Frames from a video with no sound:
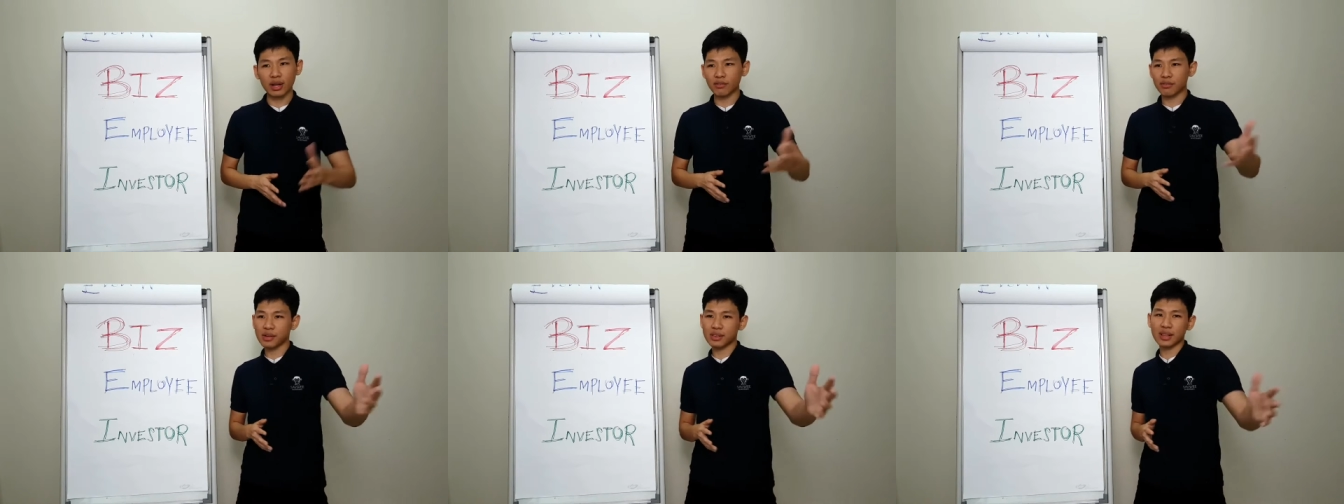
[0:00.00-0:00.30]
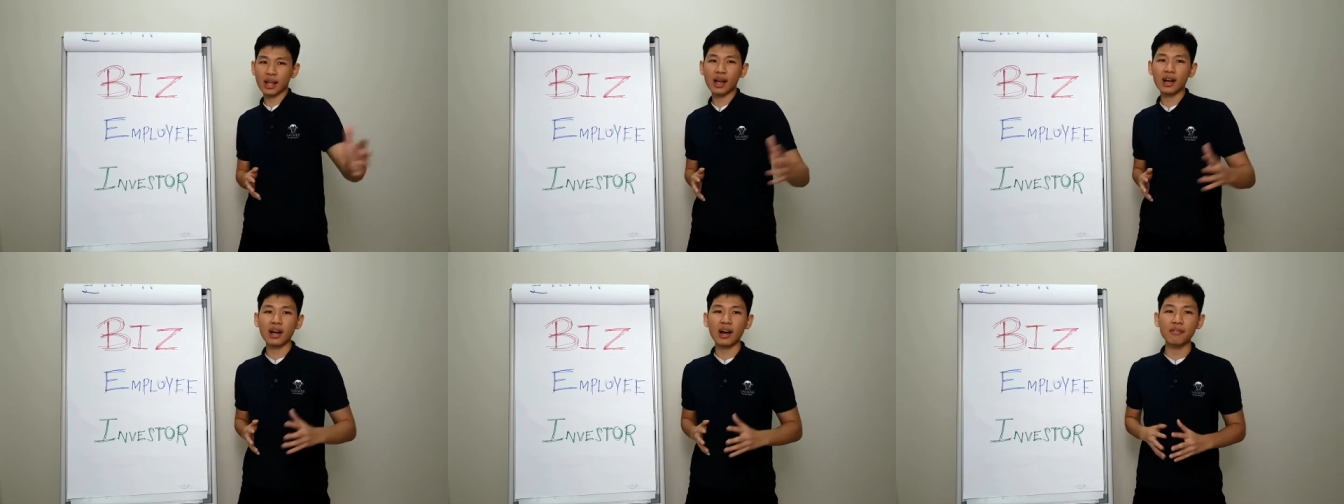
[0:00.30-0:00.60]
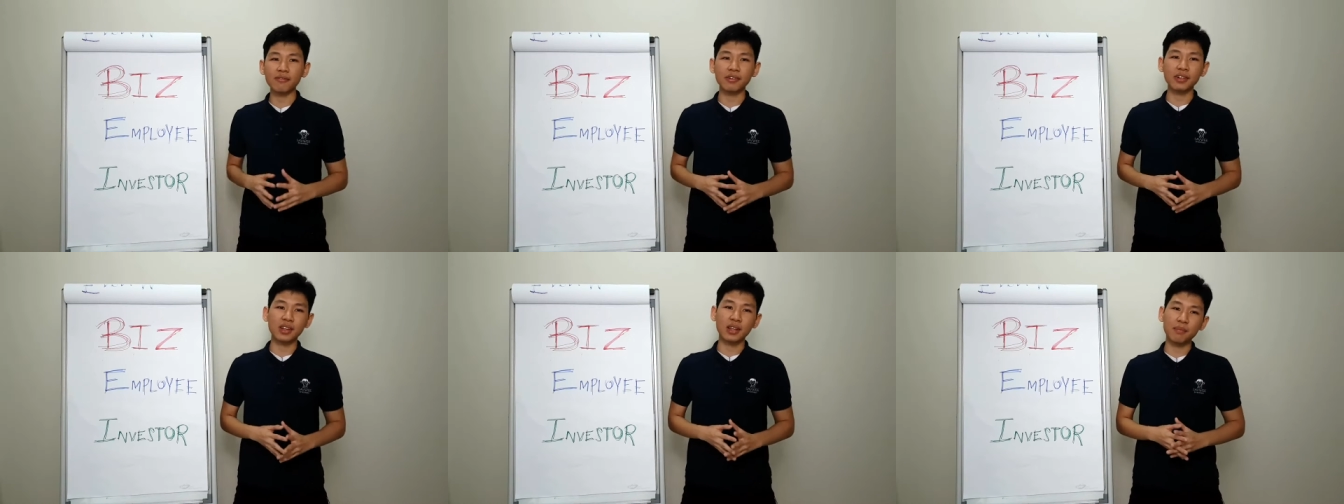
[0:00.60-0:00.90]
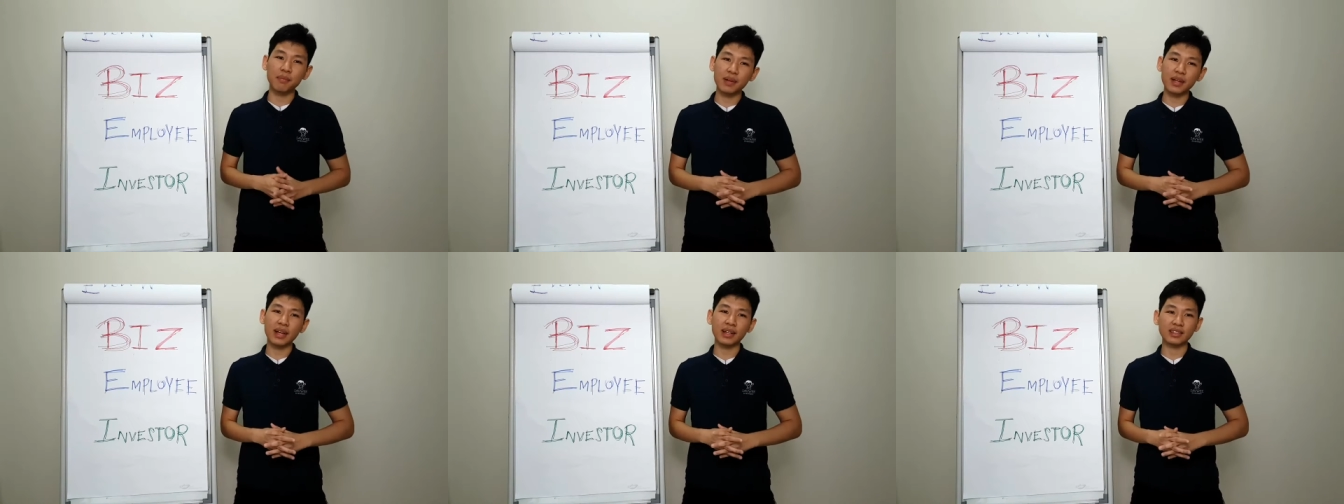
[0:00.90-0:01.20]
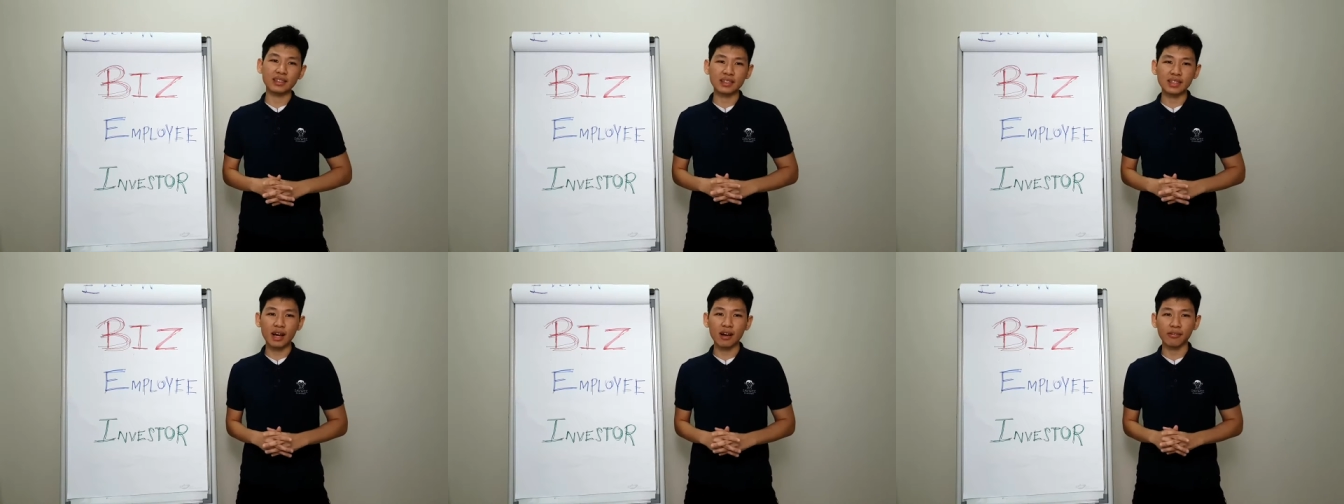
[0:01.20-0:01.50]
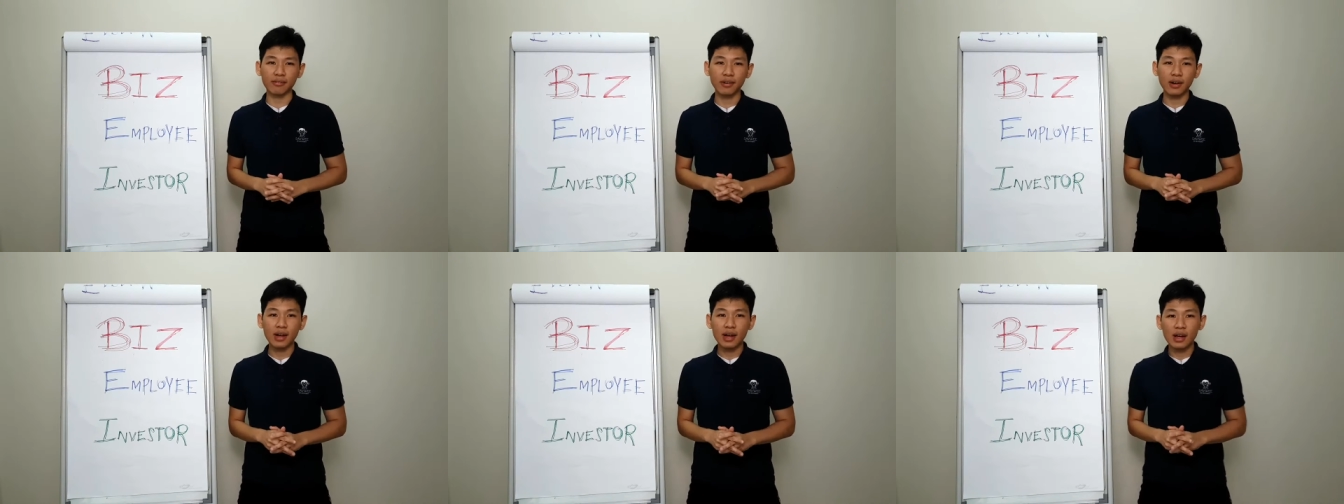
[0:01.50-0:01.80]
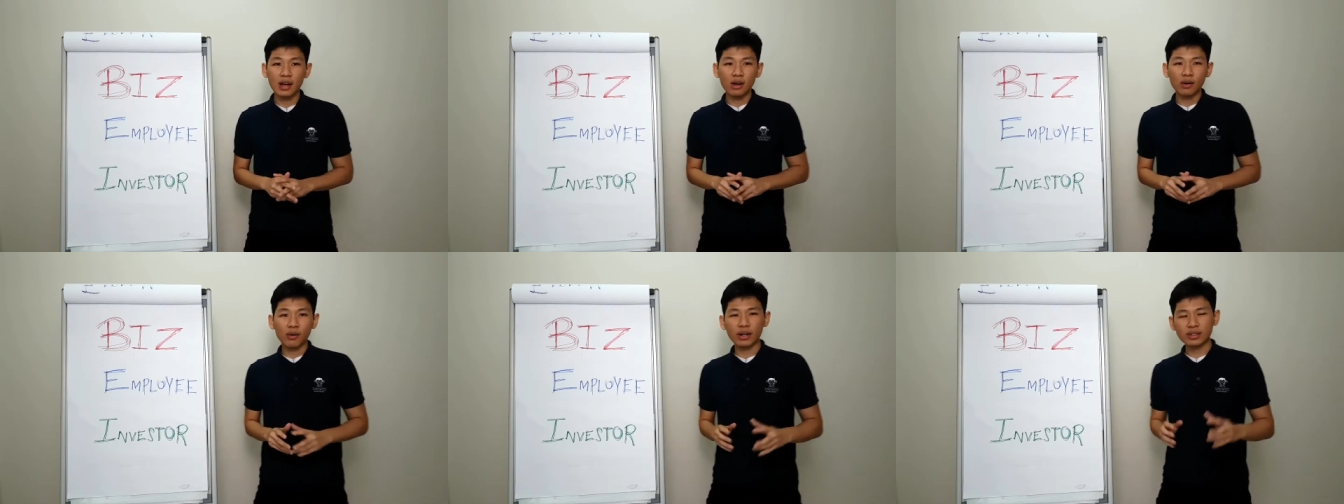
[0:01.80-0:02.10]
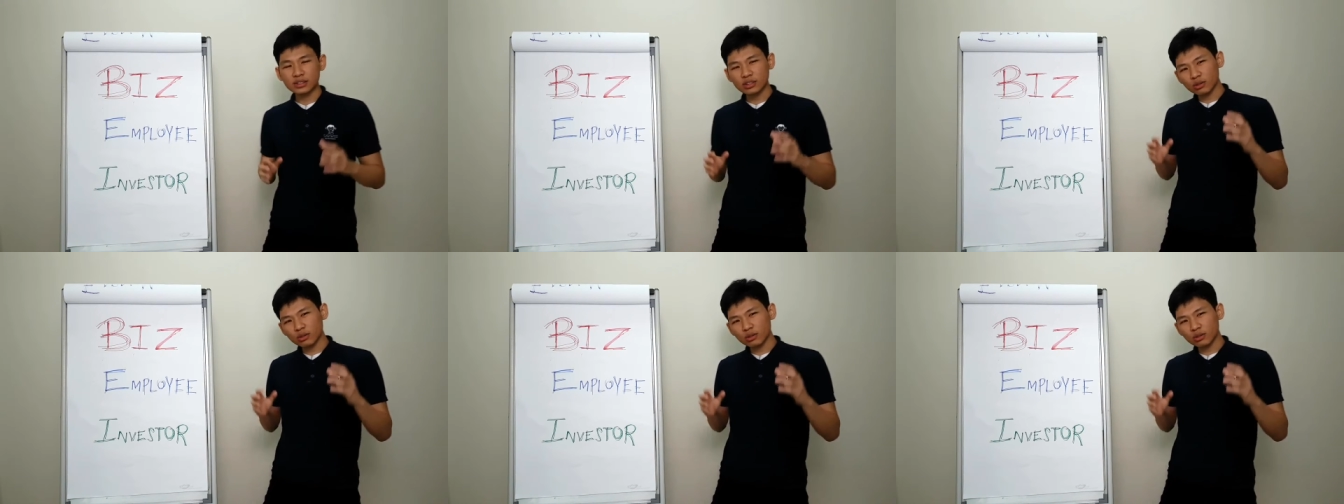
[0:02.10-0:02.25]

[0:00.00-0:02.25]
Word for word: can retire comfortably and stuff. Right,